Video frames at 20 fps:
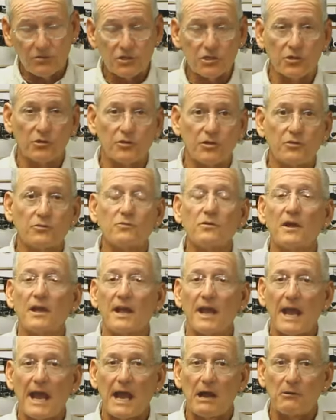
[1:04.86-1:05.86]
is show you
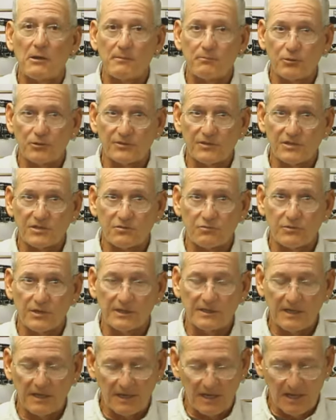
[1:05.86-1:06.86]
how I put this
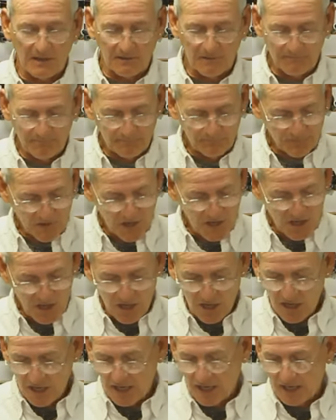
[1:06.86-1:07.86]
rig together.
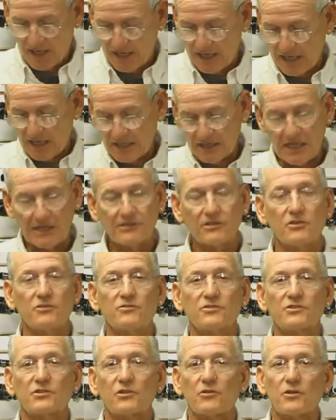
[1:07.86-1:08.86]
I like to
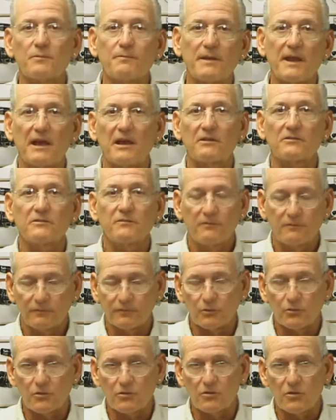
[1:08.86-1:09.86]
use 30-pound
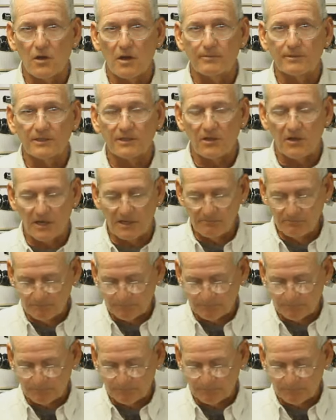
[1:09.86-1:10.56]
fluorocarbon line.